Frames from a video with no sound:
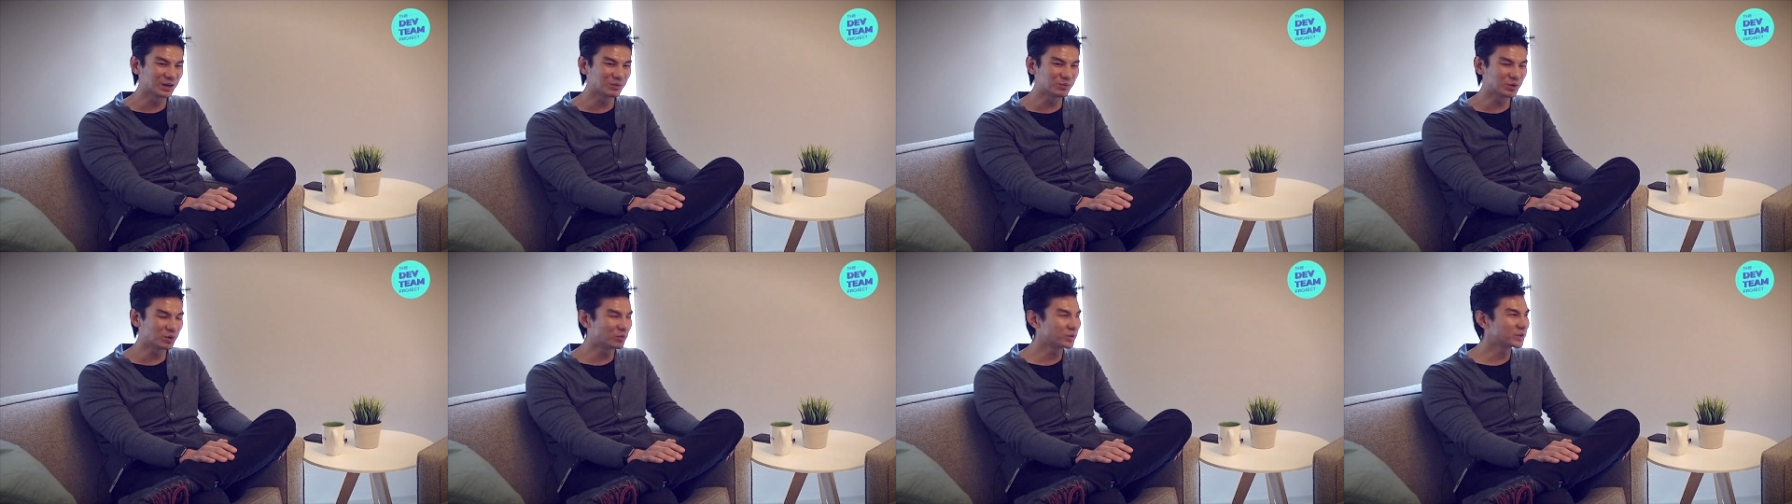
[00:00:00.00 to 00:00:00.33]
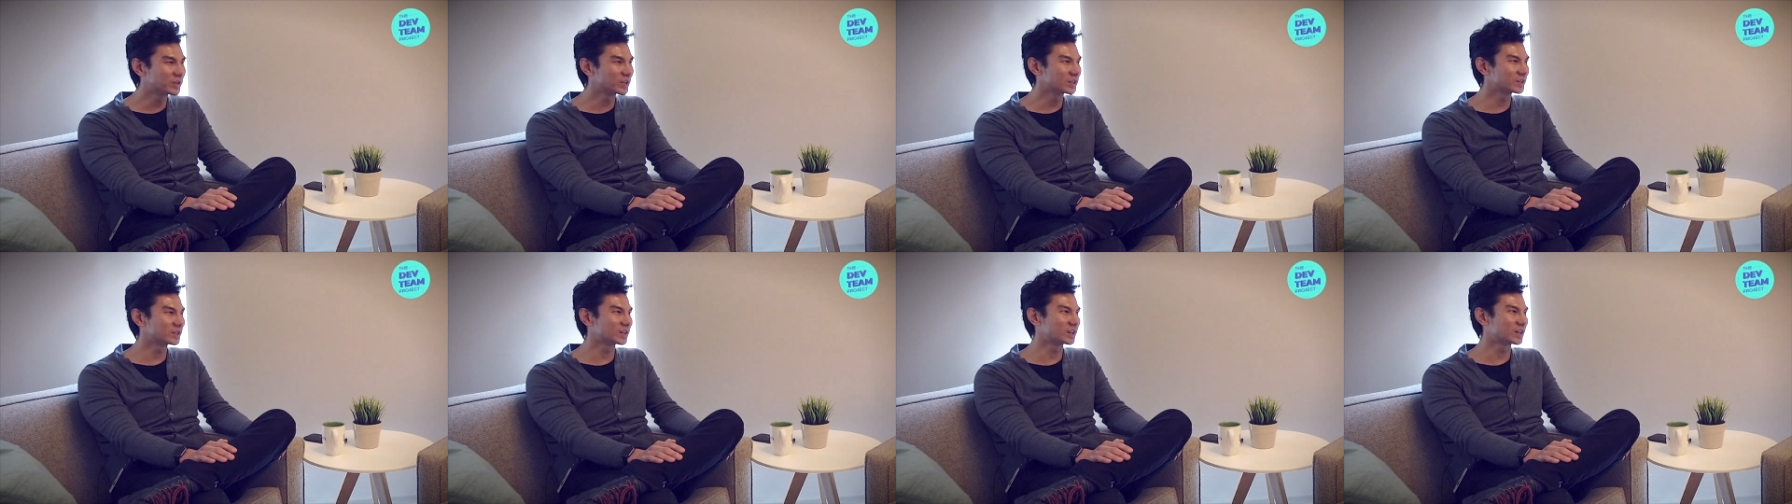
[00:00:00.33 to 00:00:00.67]
But
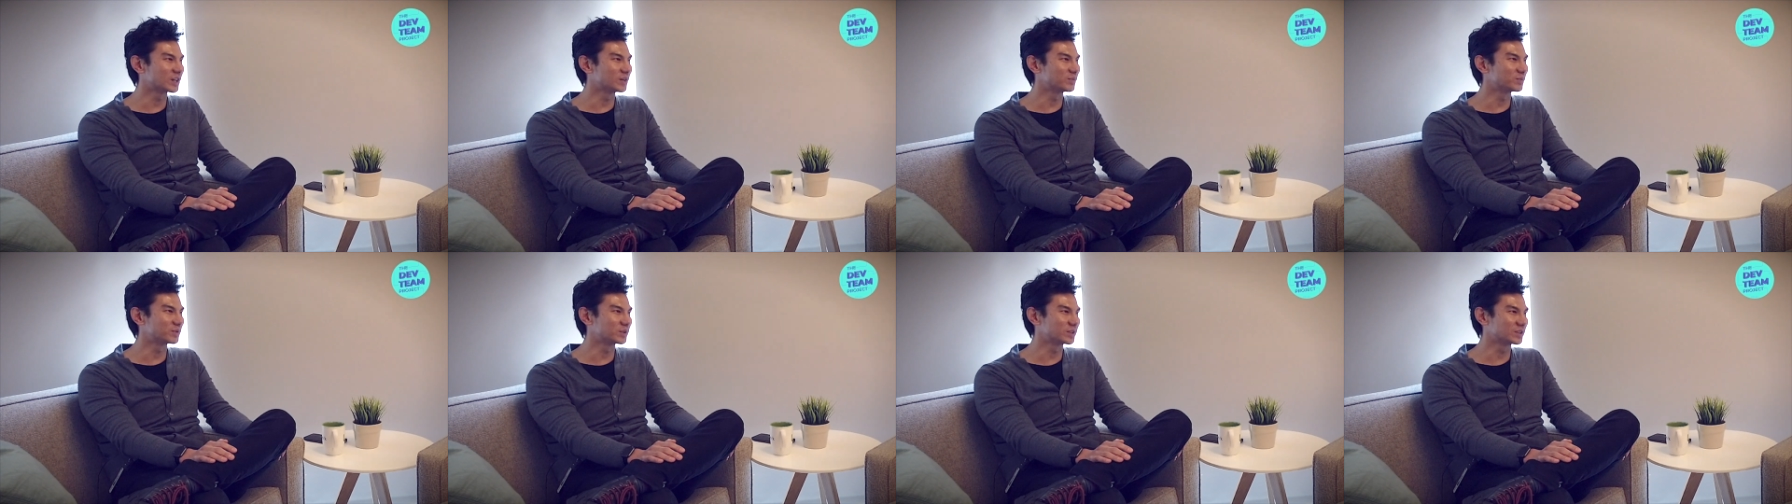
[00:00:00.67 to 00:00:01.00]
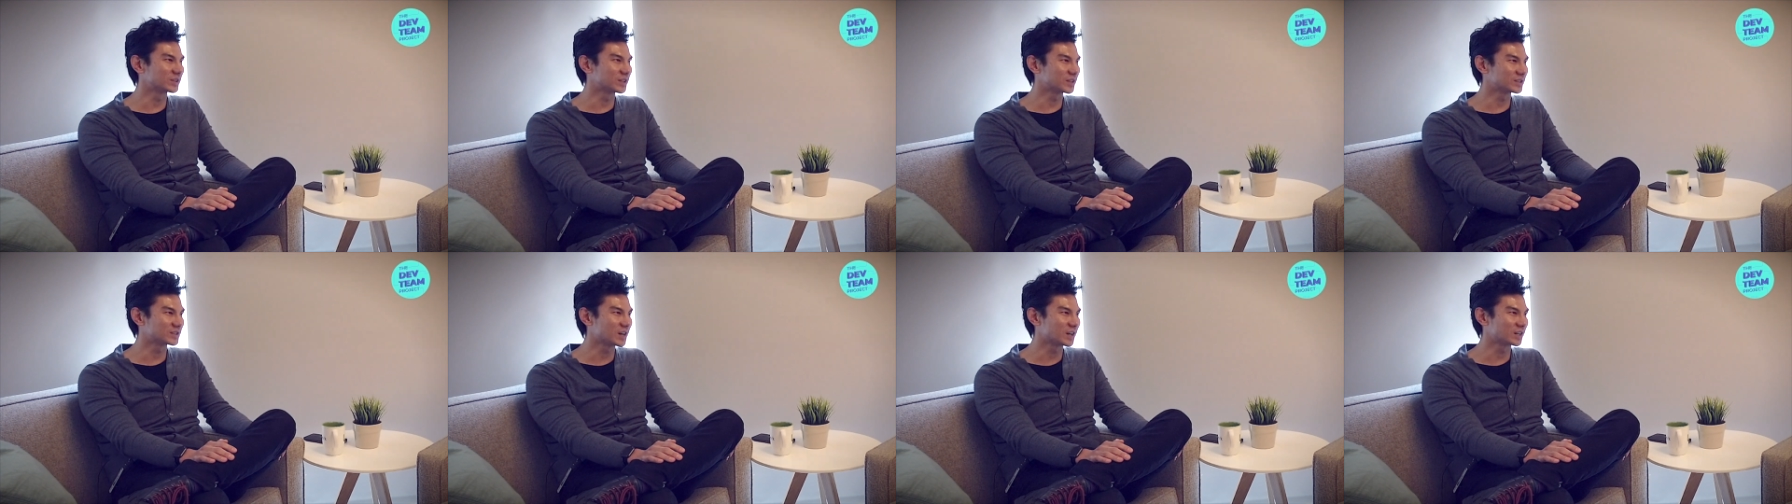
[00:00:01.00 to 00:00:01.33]
within the company,
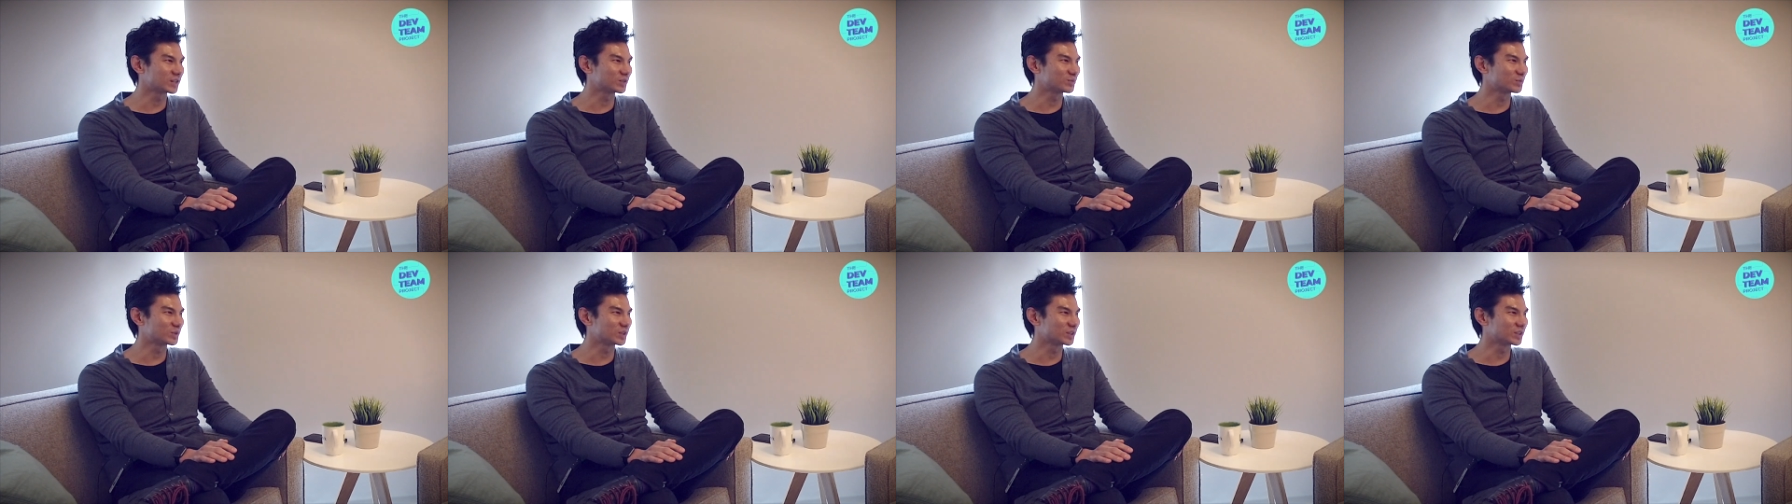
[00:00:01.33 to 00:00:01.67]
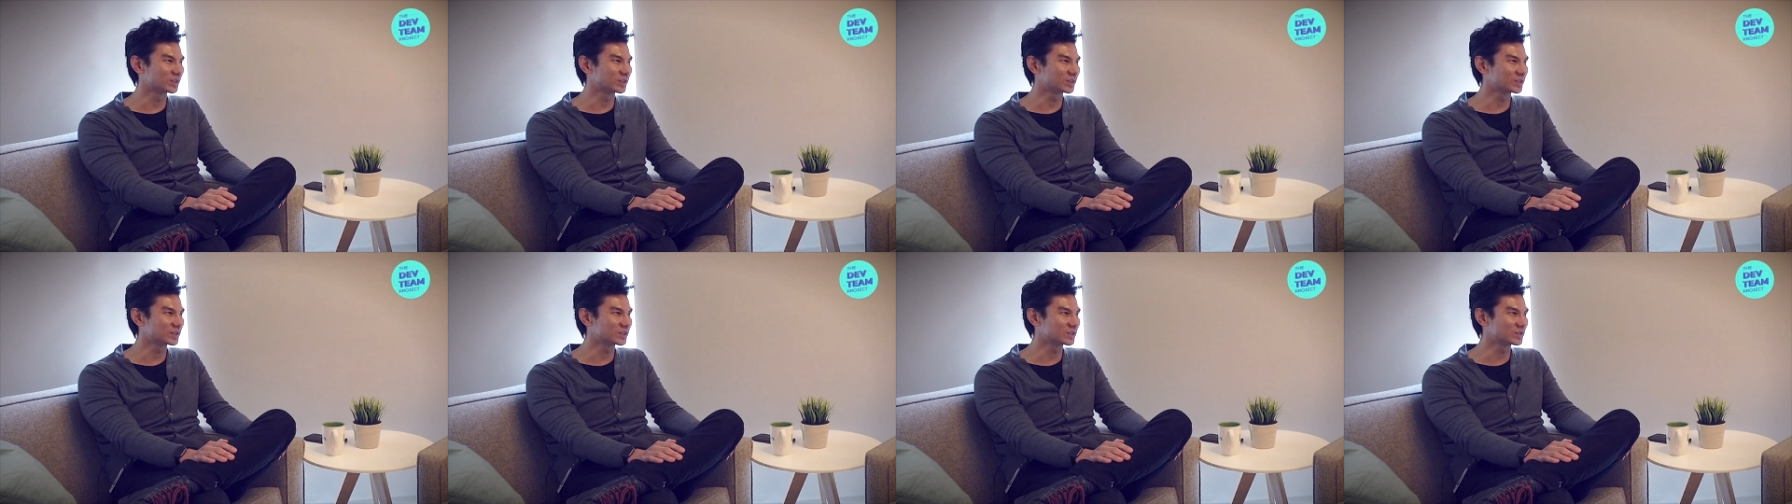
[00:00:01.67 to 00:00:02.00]
that
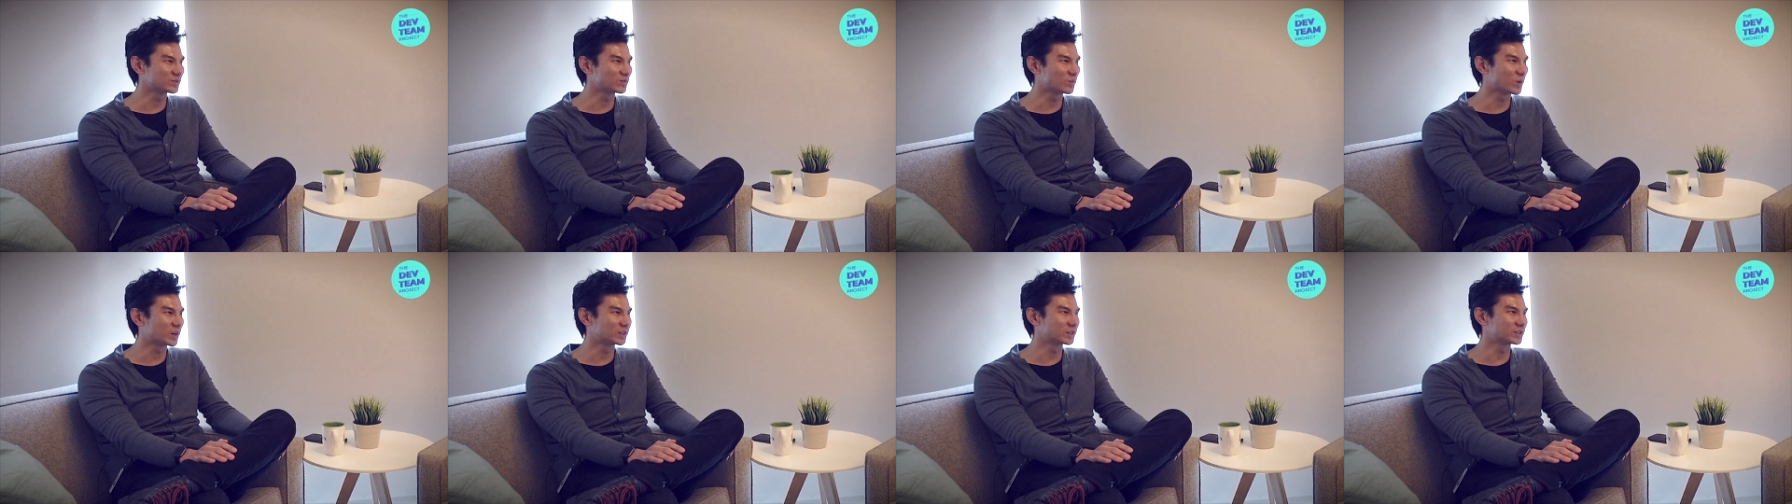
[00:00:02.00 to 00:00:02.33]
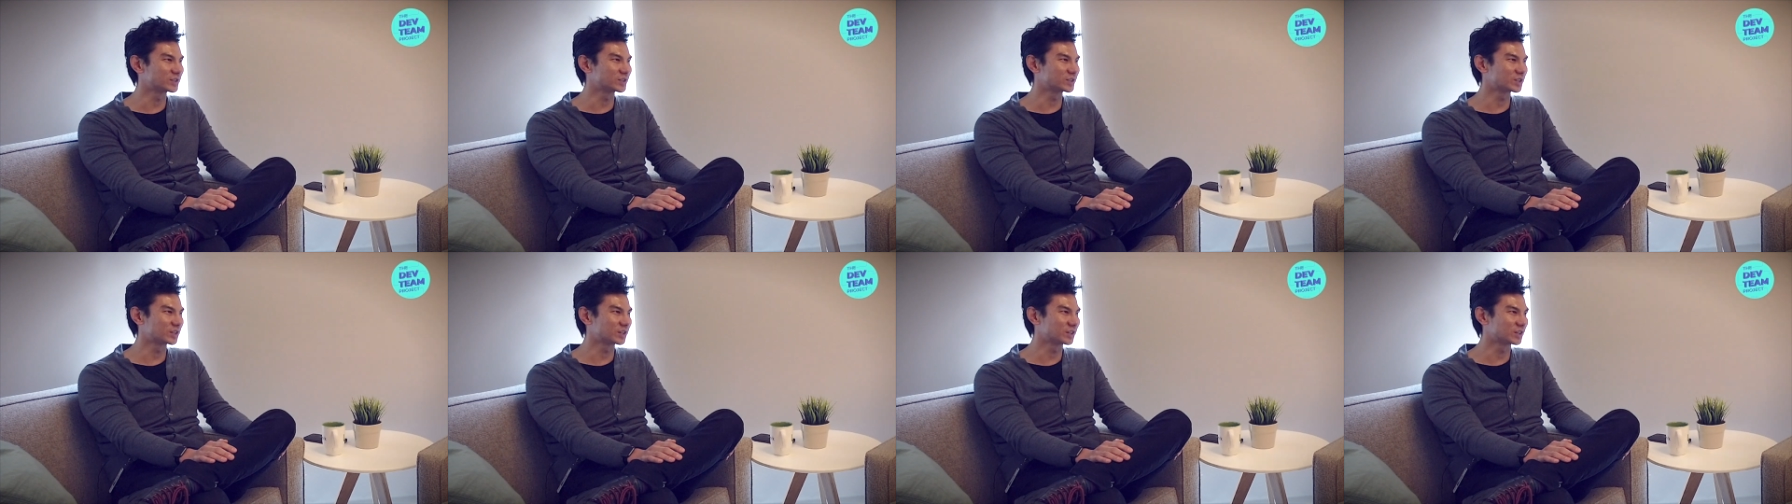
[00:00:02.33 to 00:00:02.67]
document is
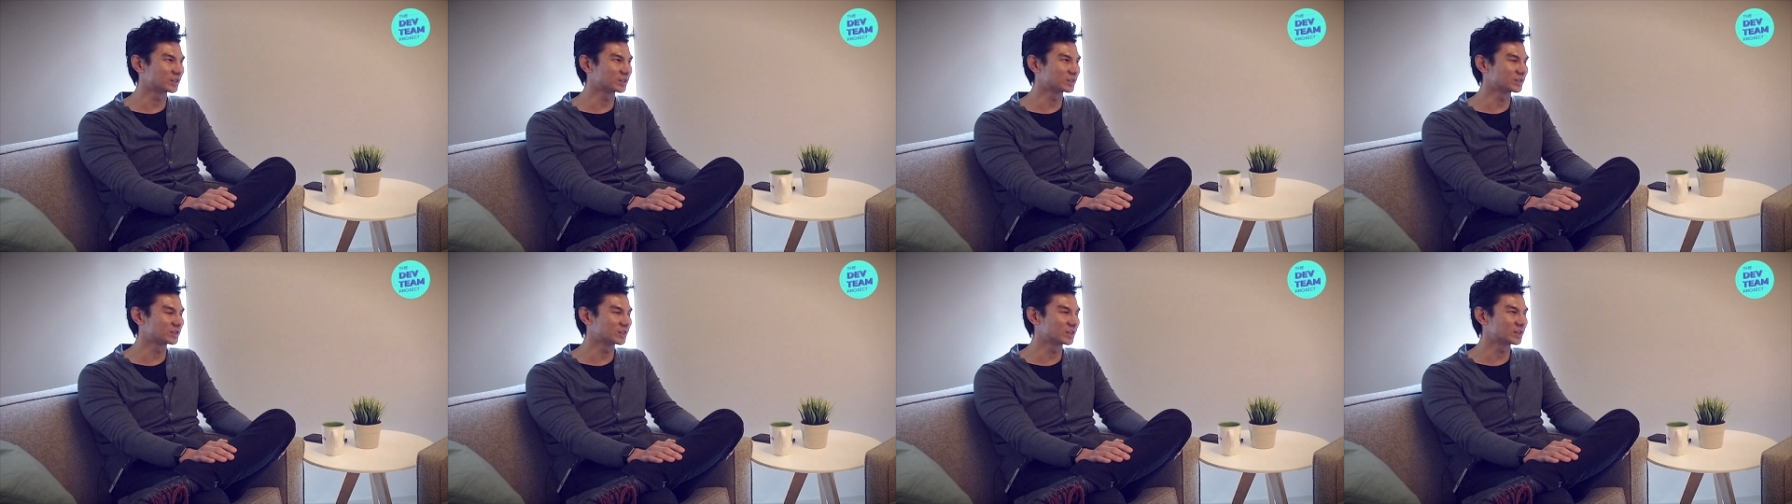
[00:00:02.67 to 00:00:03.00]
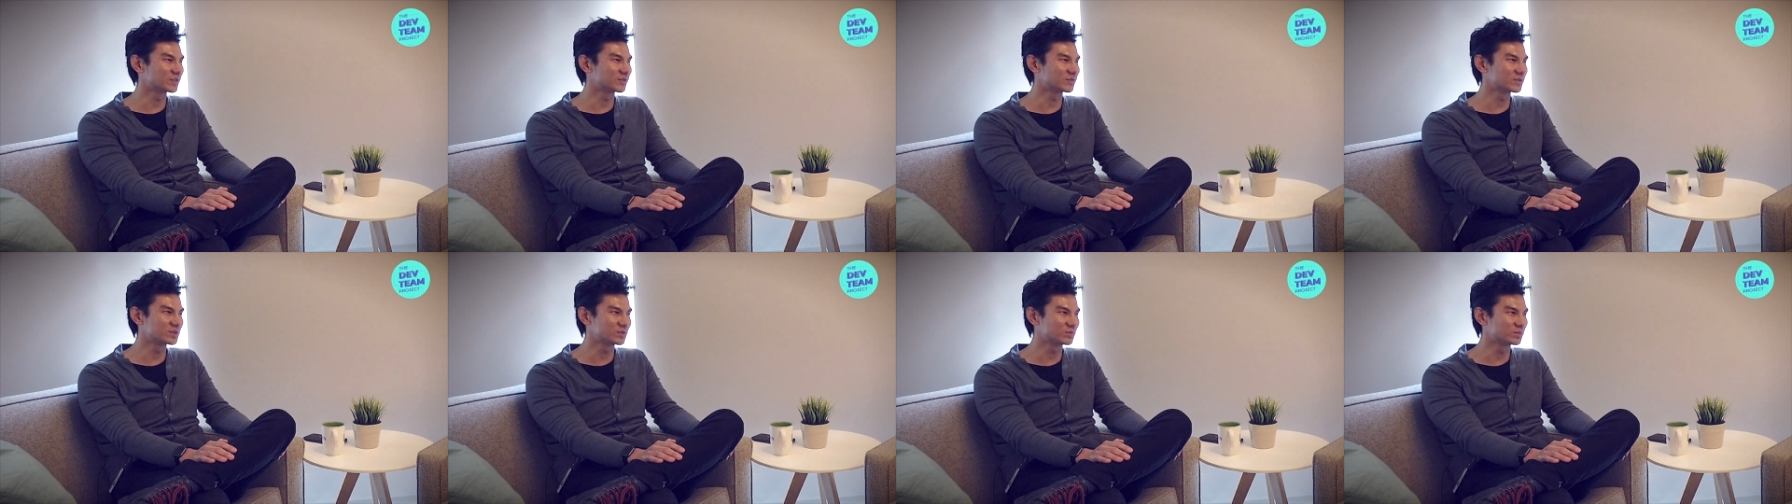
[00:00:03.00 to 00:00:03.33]
widely shared
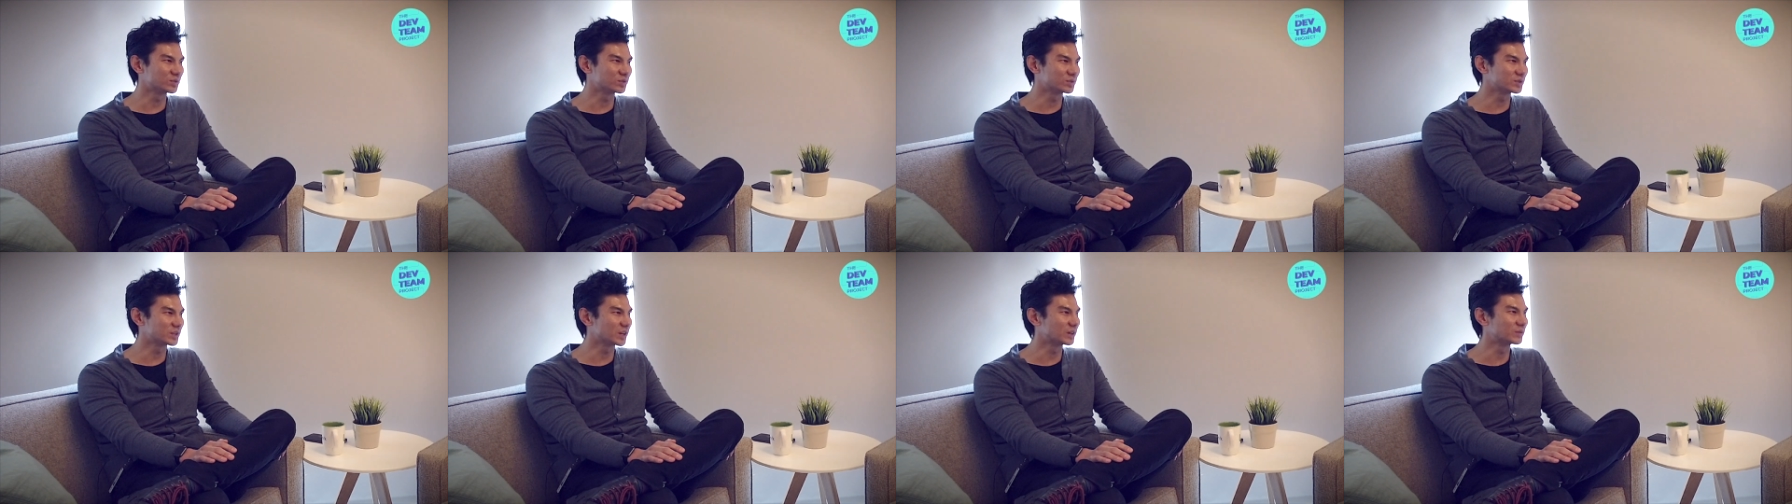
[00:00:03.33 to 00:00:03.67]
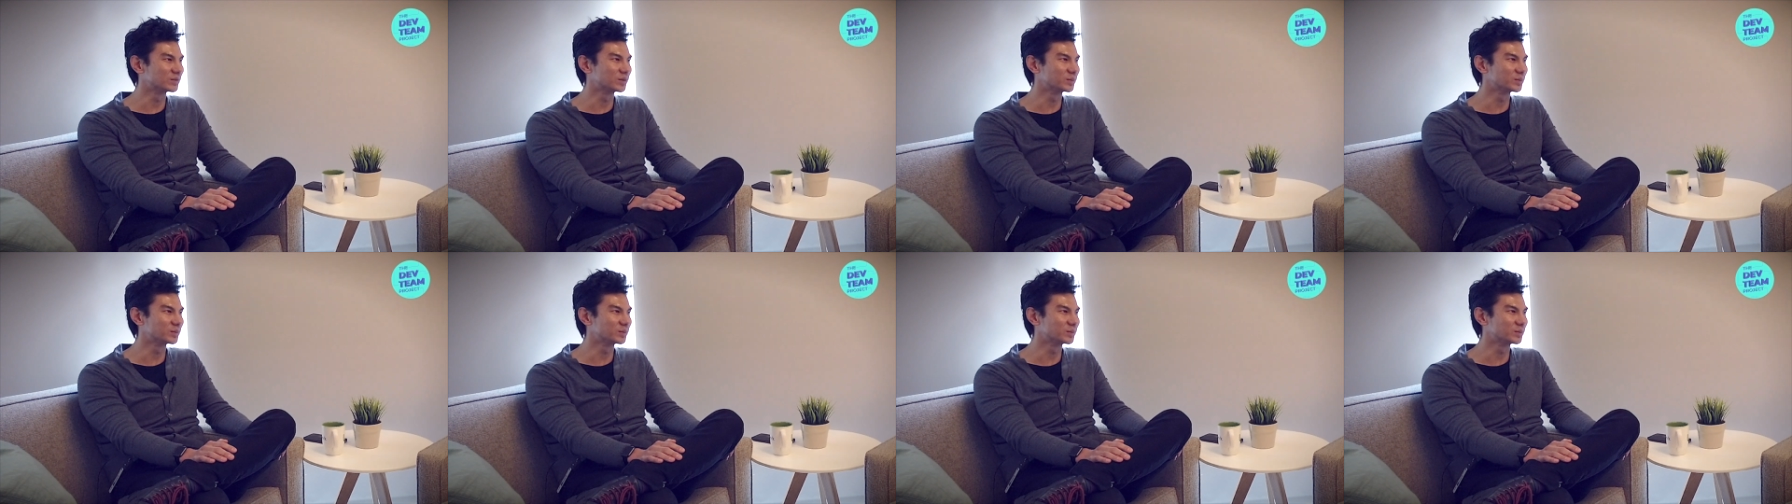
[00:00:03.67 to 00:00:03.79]
and visible to